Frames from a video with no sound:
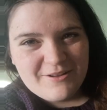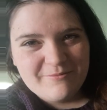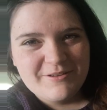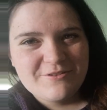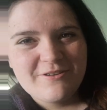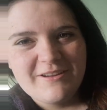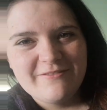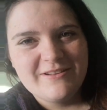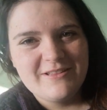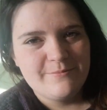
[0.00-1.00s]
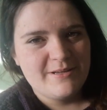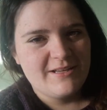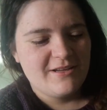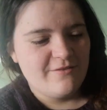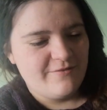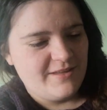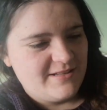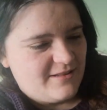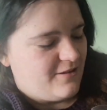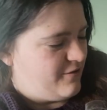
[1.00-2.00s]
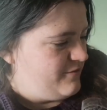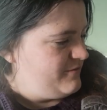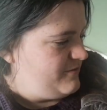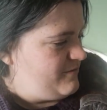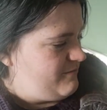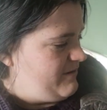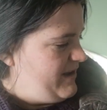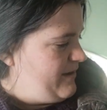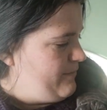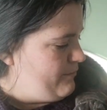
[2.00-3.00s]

I'm going to try and read the beginning of these last 3